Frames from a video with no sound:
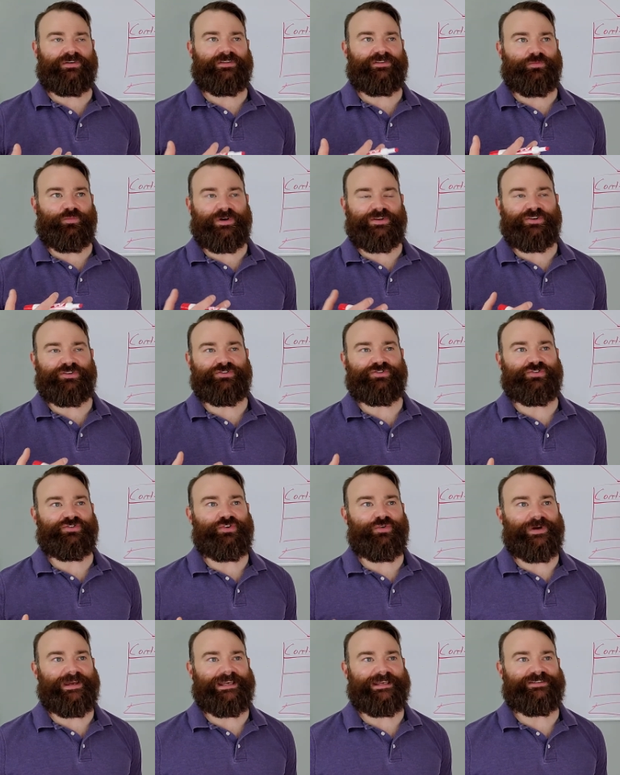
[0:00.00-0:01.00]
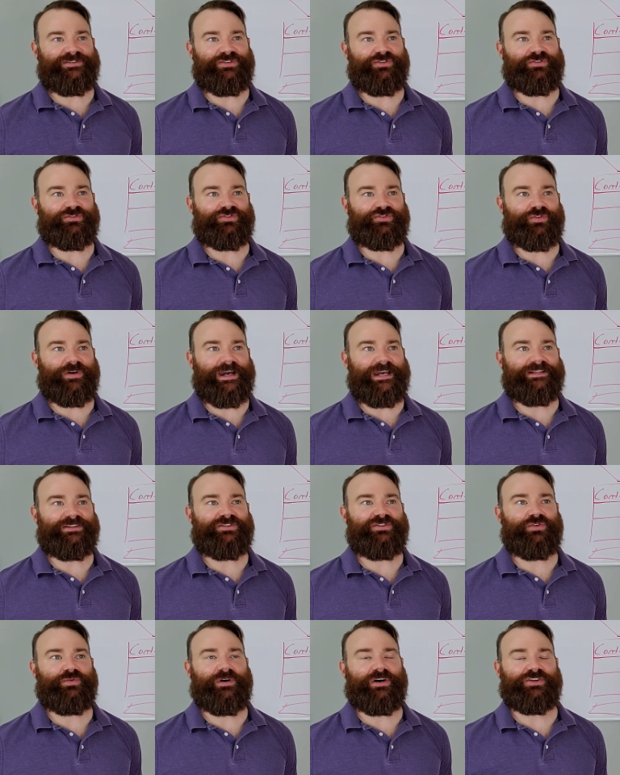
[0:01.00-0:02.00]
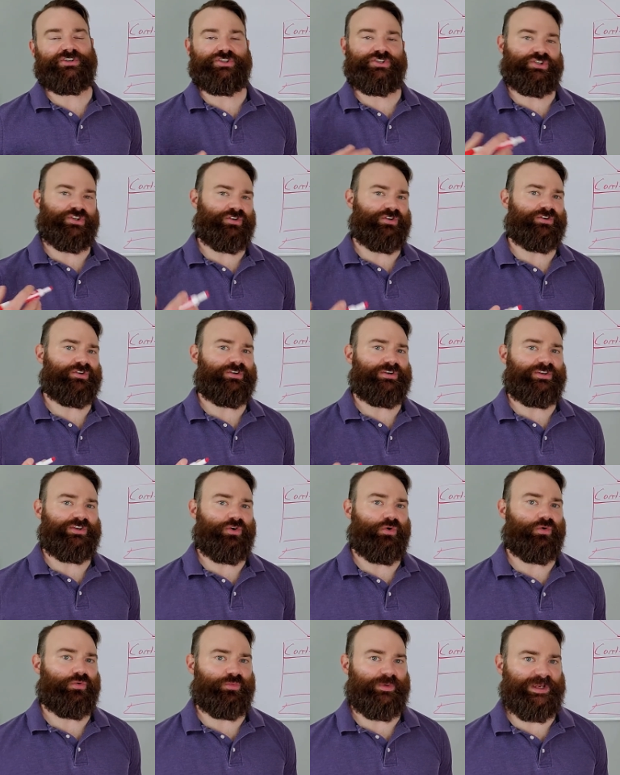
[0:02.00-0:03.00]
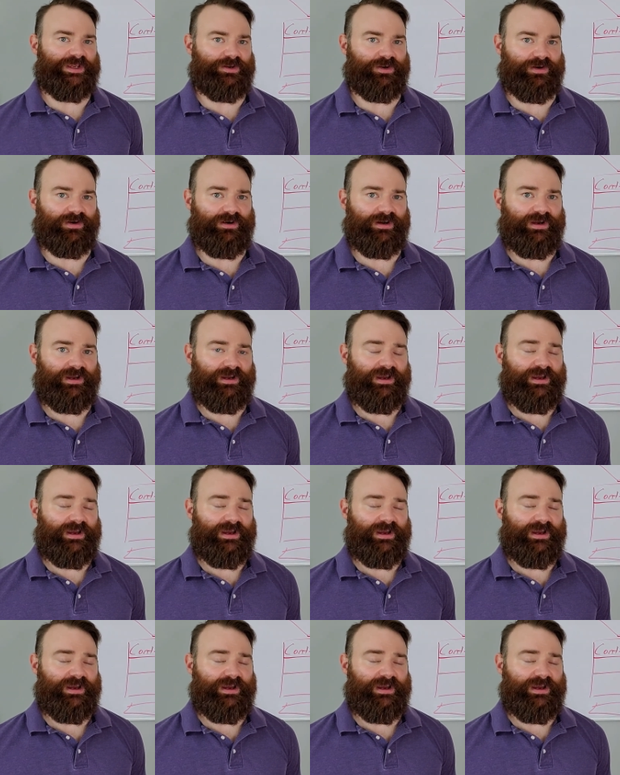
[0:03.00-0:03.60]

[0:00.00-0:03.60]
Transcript: What you're doing is you're trying to assure your reader